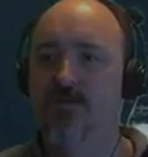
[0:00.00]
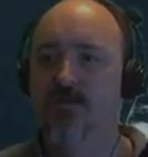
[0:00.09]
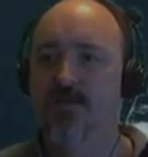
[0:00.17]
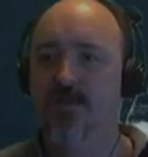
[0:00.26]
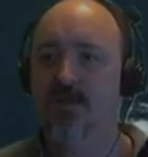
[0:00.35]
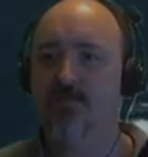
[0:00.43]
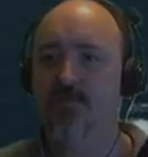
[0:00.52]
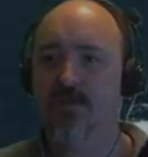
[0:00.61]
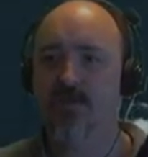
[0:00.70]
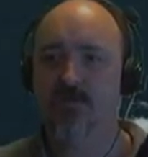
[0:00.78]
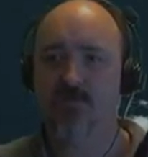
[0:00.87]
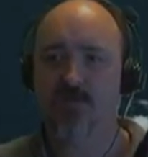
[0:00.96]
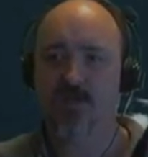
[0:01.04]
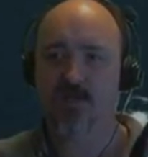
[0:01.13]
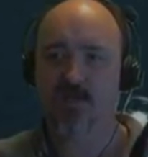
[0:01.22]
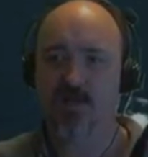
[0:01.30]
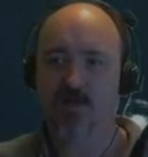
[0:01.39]
Yep, there. Was that a
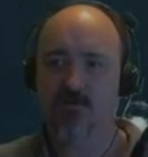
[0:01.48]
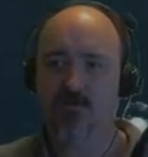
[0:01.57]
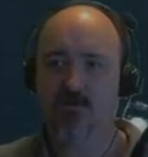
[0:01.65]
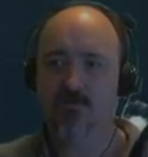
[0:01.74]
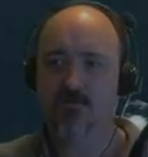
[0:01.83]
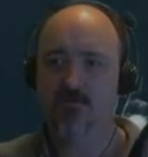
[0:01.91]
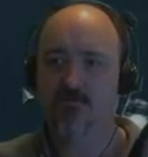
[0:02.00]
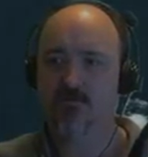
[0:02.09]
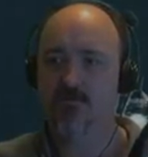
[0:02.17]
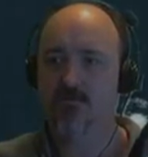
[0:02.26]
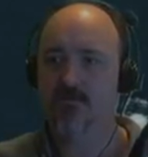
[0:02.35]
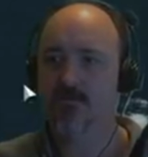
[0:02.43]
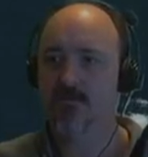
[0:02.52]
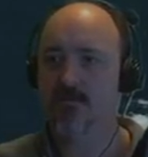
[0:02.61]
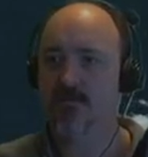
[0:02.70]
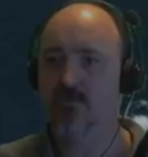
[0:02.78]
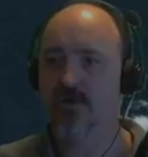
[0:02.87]
cloud or
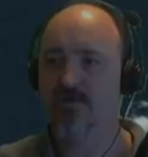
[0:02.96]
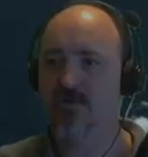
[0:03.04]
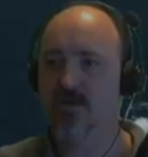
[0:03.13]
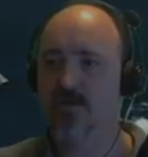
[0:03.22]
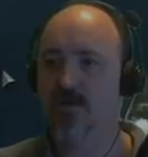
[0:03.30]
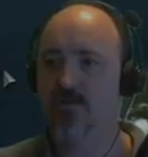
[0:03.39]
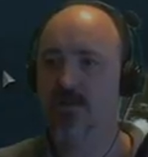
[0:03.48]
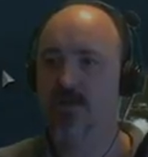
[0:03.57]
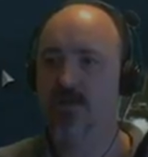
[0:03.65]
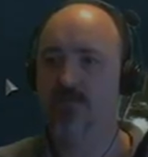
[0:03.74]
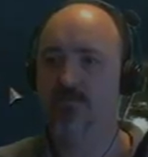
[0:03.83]
a graphic anomaly?